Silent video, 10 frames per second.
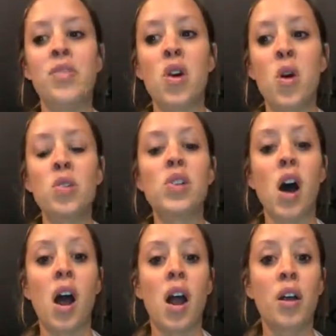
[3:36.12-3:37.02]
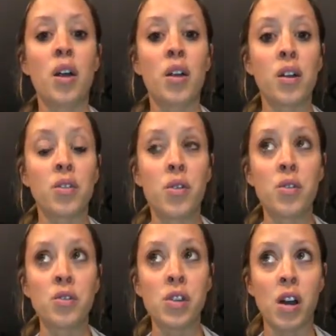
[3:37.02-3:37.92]
Those
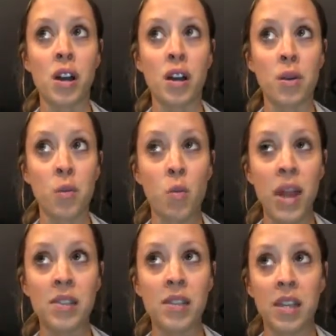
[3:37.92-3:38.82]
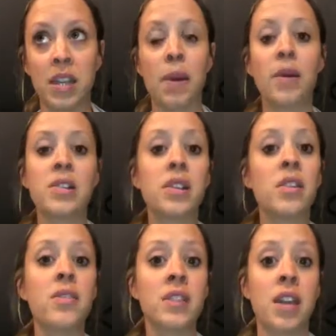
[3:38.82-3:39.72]
are ways to keep
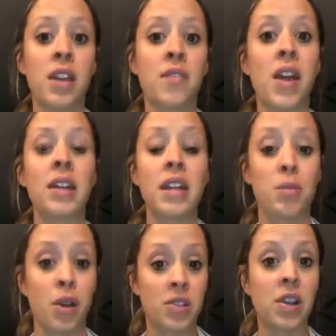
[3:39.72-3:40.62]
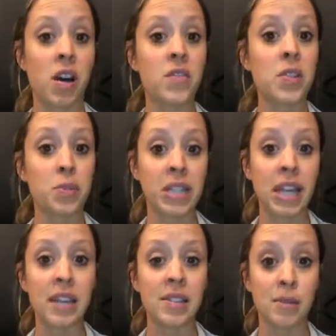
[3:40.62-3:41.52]
ourselves safe and keep ourselves
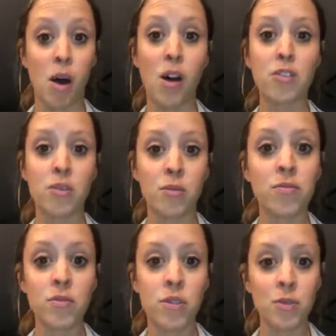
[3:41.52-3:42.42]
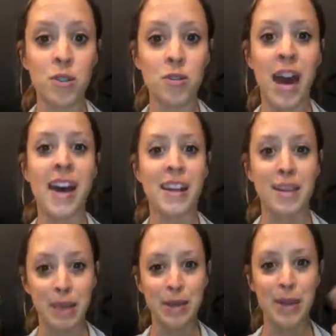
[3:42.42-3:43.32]
playing small. So don't do that,
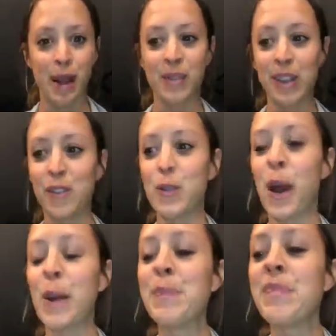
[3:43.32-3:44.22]
and be aware of it if you are.